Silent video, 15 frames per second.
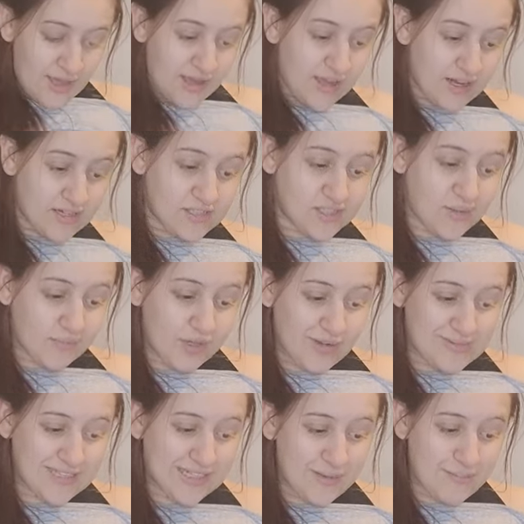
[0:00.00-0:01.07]
And
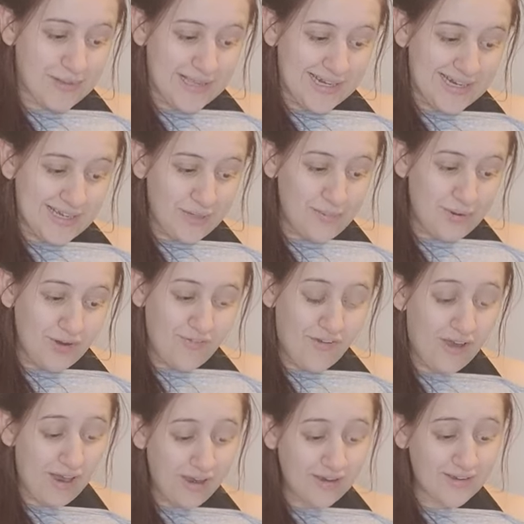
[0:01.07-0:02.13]
sometimes it can be a little bit of
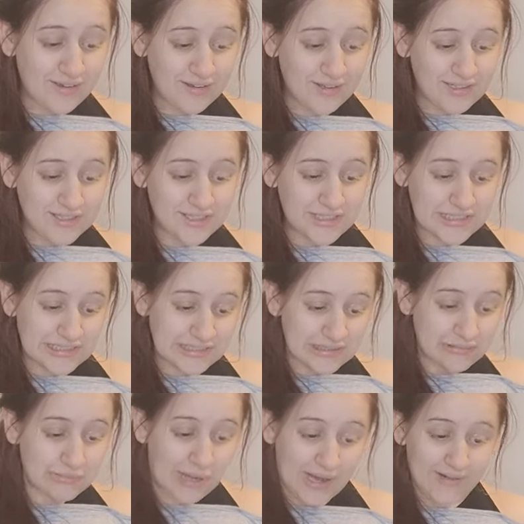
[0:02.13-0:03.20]
hard, you know,
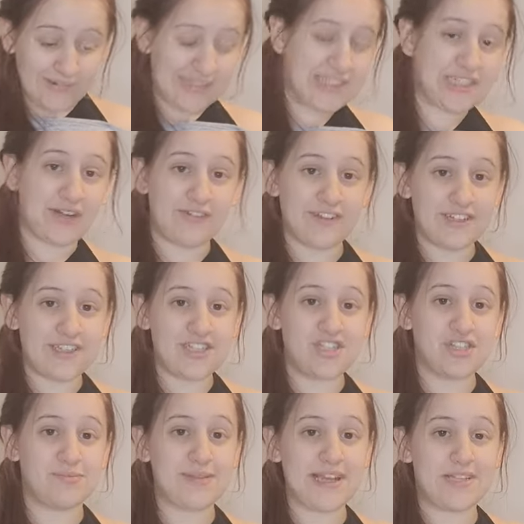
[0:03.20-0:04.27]
wearing stuff because it
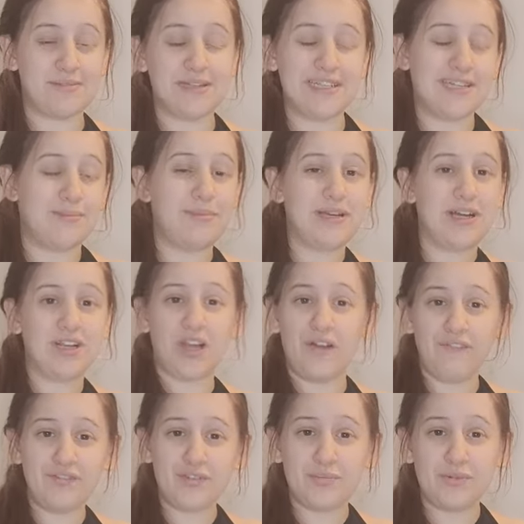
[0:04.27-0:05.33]
just makes me a little bit
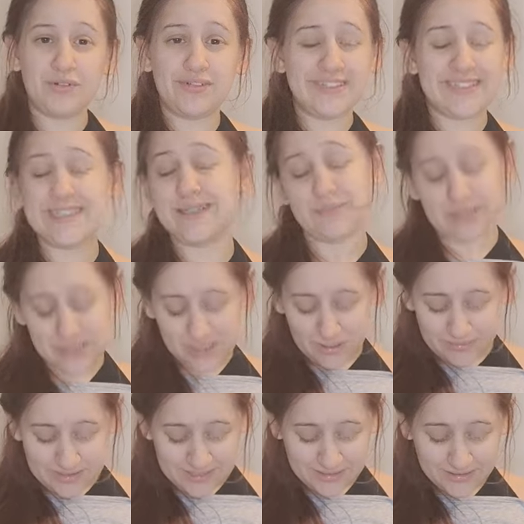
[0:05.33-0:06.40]
uncomfortable seeing my
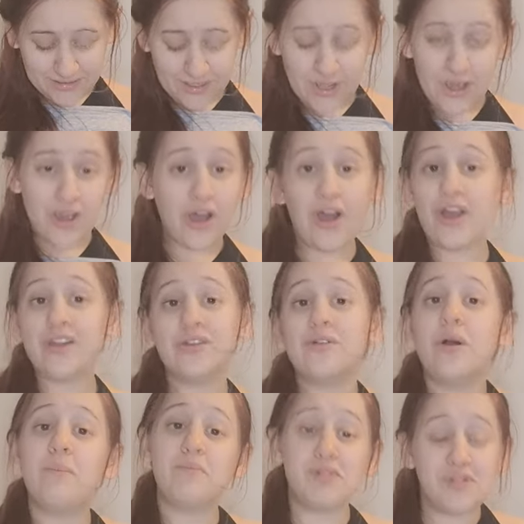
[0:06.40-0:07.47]
stomach. I know
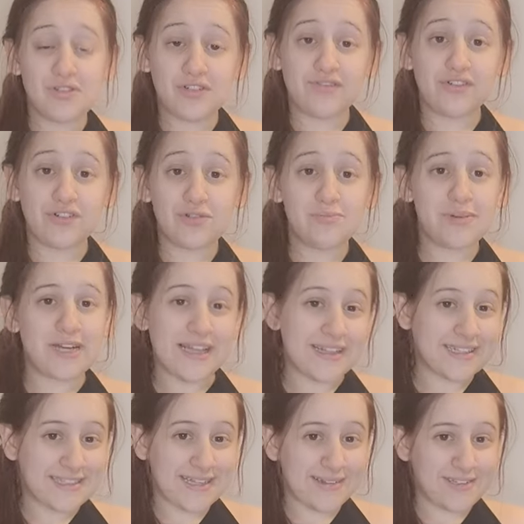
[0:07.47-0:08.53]
I'm beautiful, but at
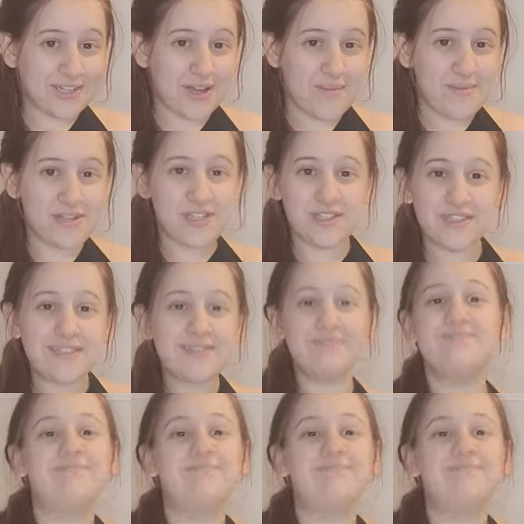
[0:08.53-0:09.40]
the same time, it's just